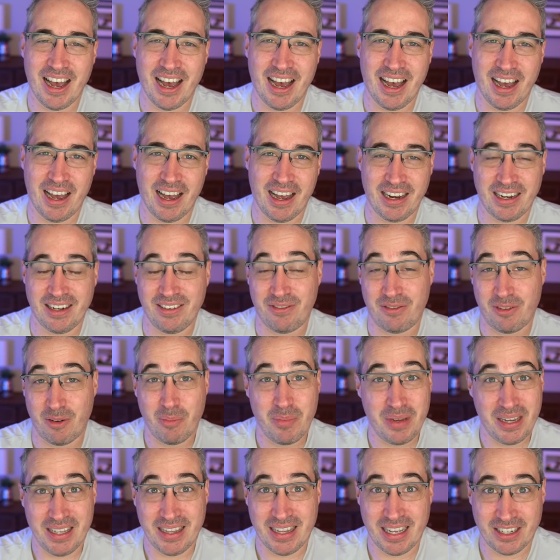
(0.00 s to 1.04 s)
And for
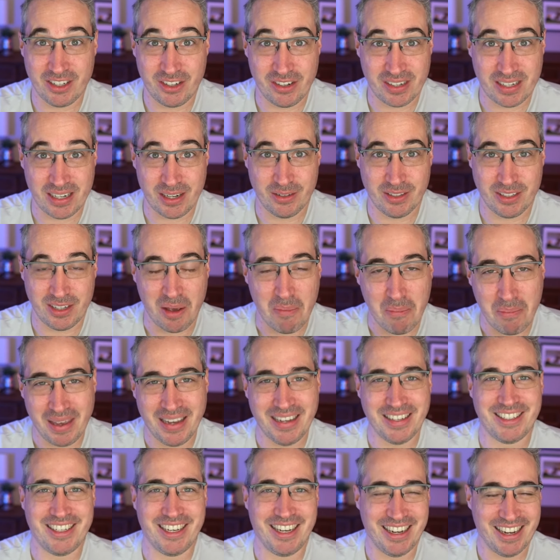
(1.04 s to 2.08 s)
me, that just sounds
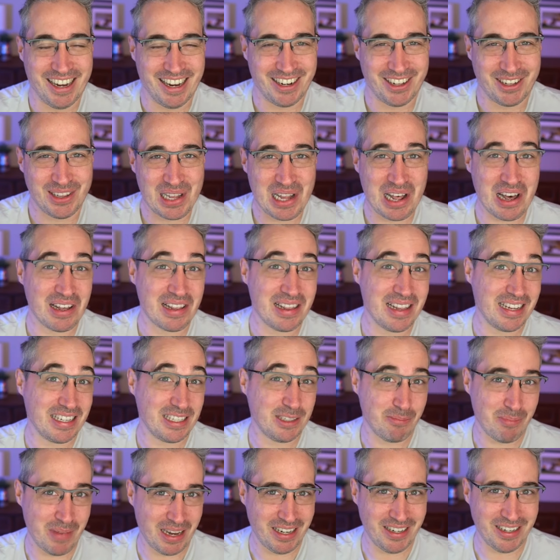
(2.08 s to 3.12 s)
amazing and a lot
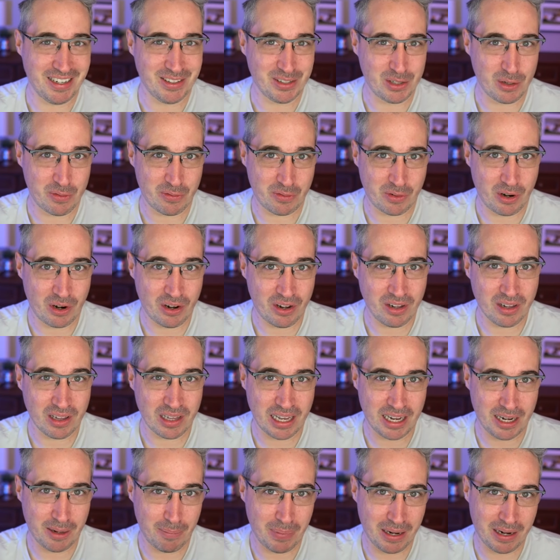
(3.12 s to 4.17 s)
less maintenance
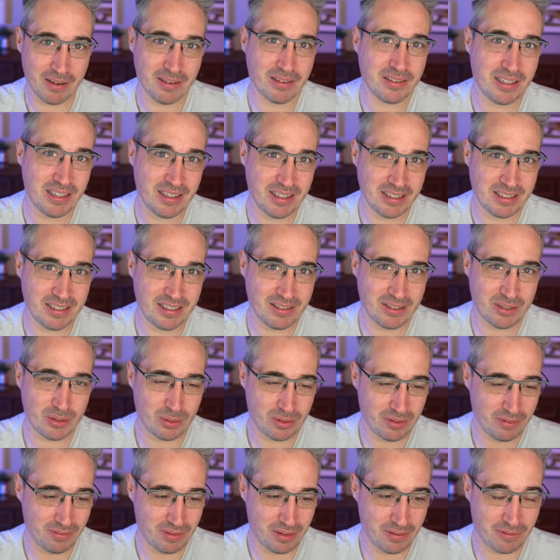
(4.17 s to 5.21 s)
overall. And apparently, this is
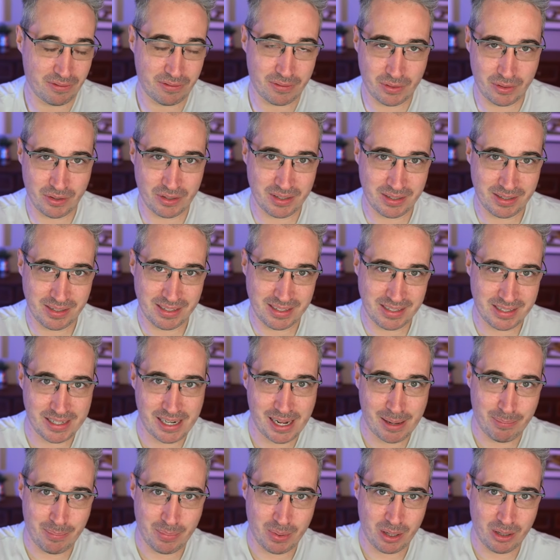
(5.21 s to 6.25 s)
sort of the first
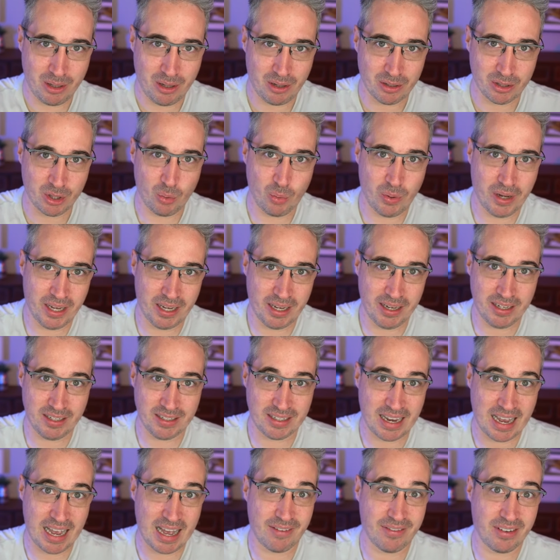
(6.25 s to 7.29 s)
step along the way
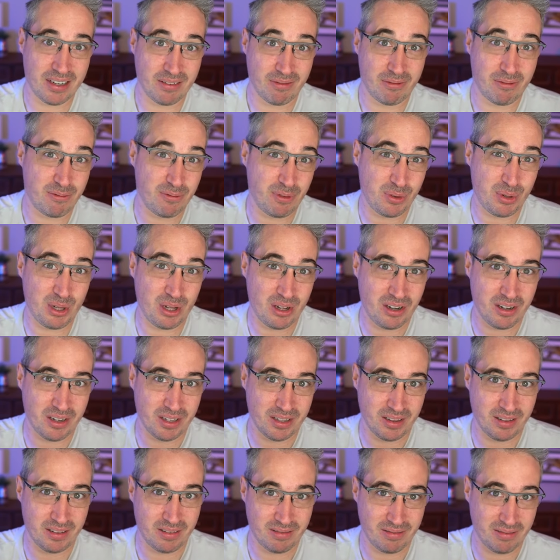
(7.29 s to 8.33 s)
into having full
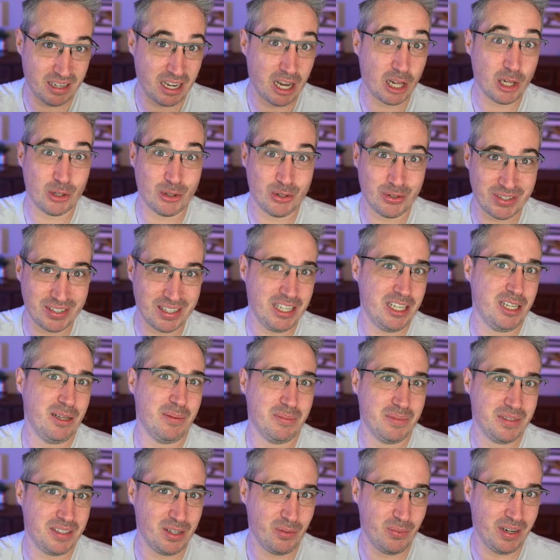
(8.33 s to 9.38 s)
on color
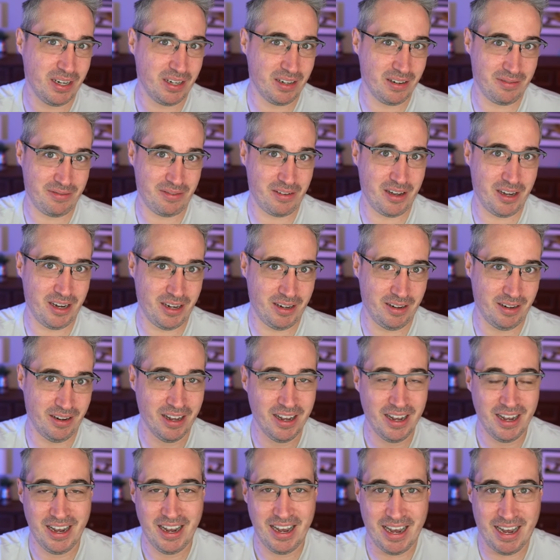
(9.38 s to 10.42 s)
schemes that we can define.
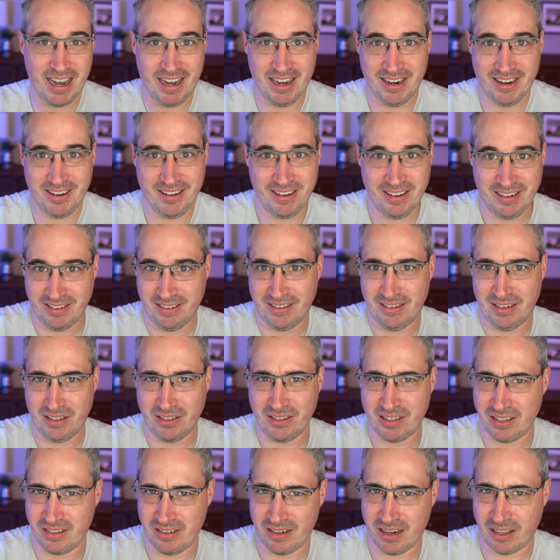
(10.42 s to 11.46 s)
And
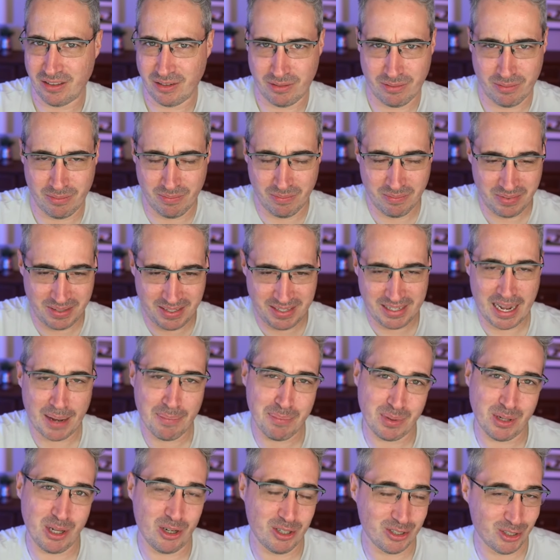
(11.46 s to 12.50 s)
it's another
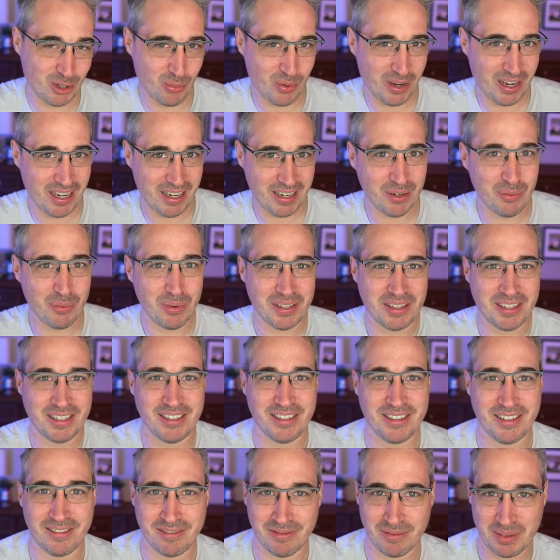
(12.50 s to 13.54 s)
step along the way
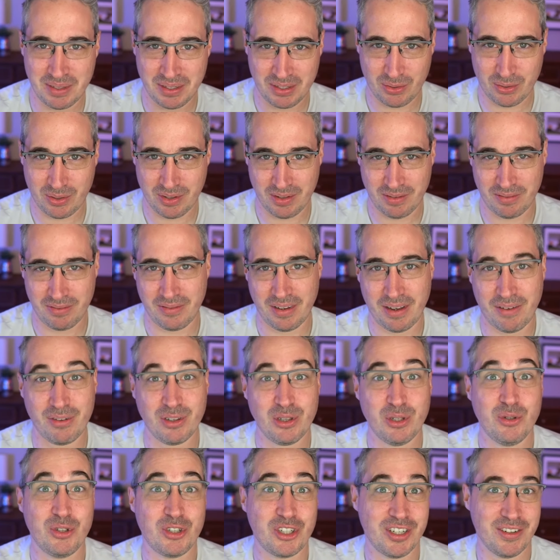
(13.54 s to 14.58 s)
within the sort of
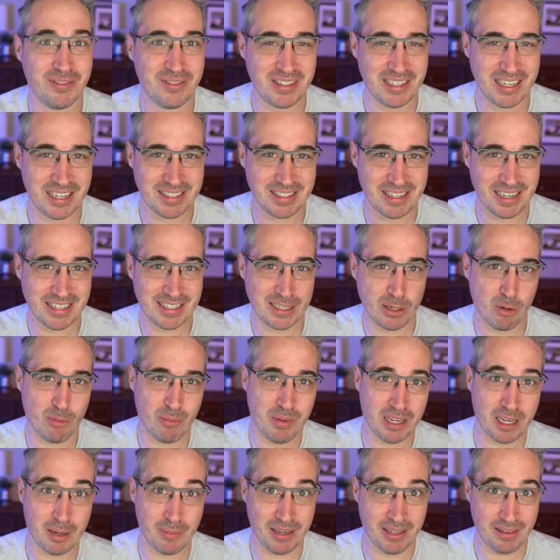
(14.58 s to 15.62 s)
evolution of CSS that
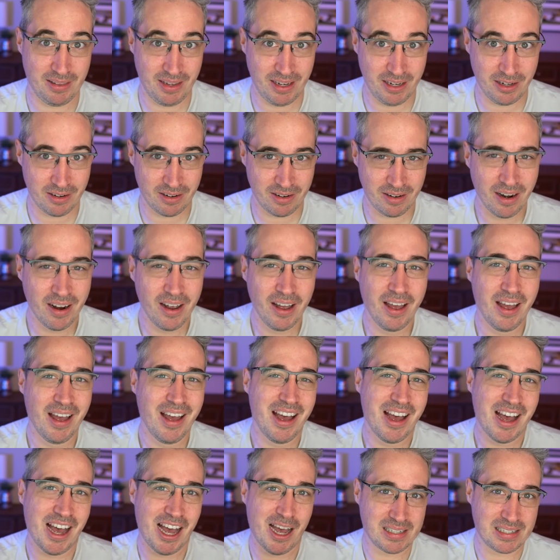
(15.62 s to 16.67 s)
will be coming later.
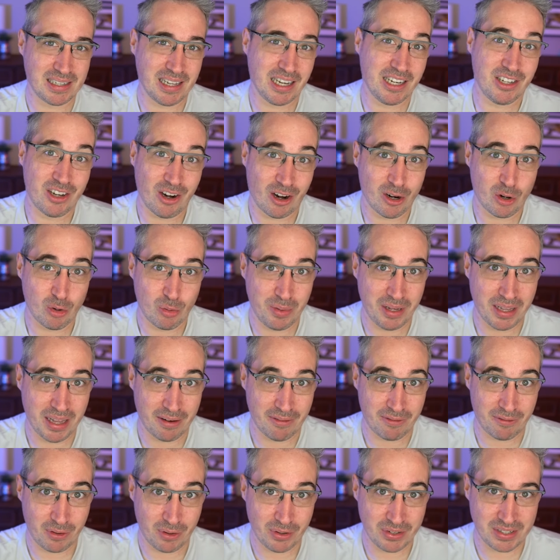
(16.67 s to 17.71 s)
But this light dark will be
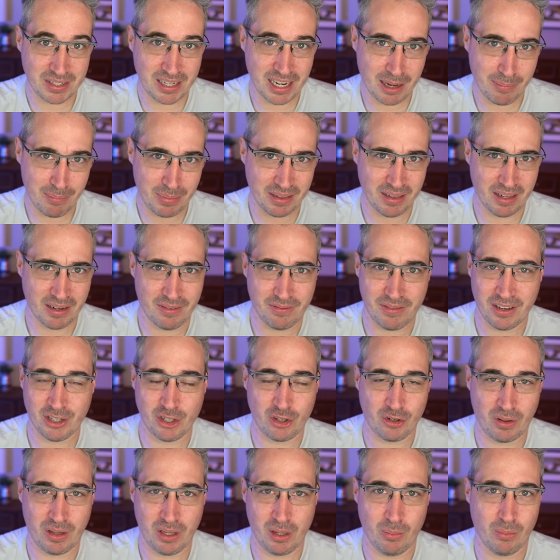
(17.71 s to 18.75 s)
that first step. And then
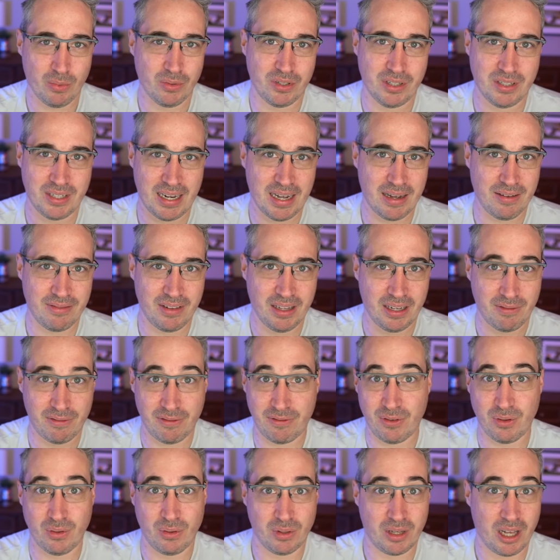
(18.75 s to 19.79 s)
eventually, we'll just have like
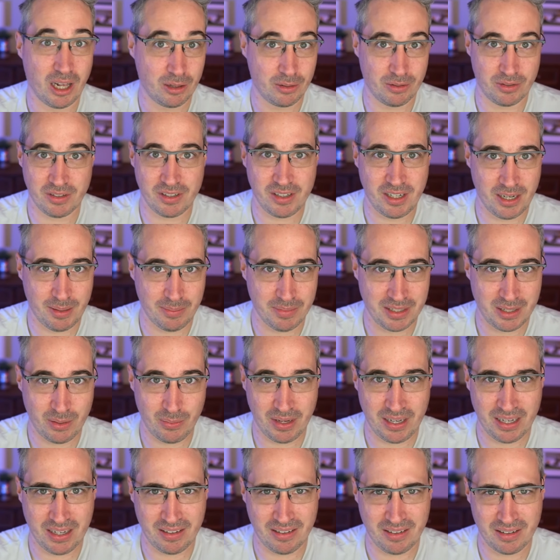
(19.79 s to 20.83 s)
full color schemes
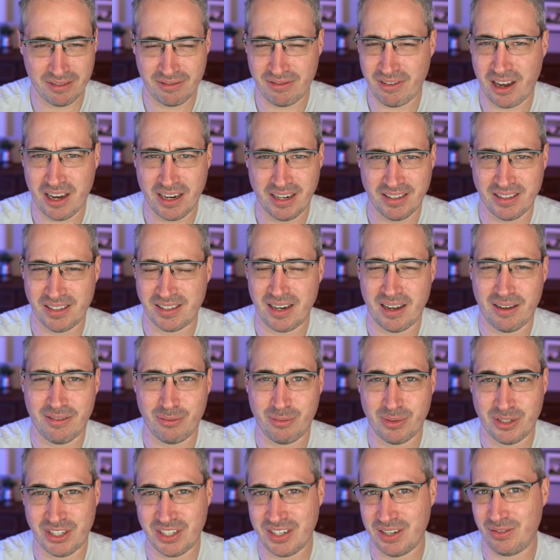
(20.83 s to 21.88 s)
that we can define and
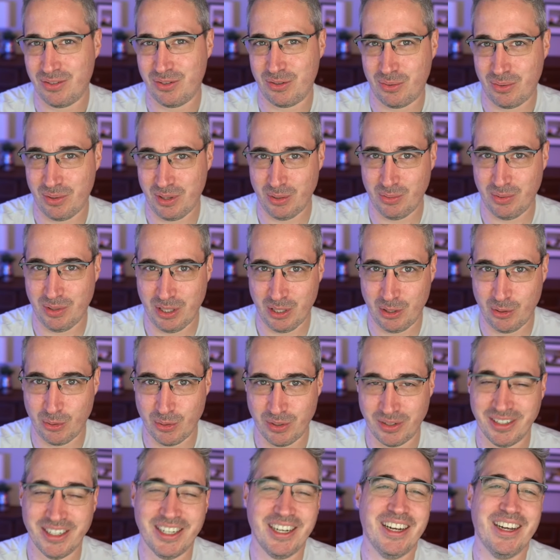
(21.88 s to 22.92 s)
stuff, which sounds really, really
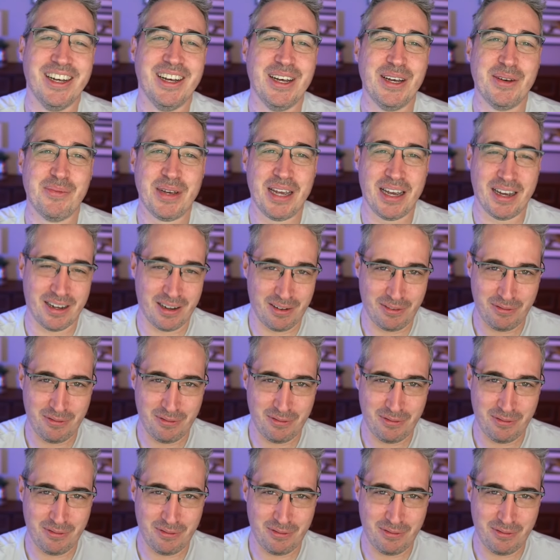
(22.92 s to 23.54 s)
cool. But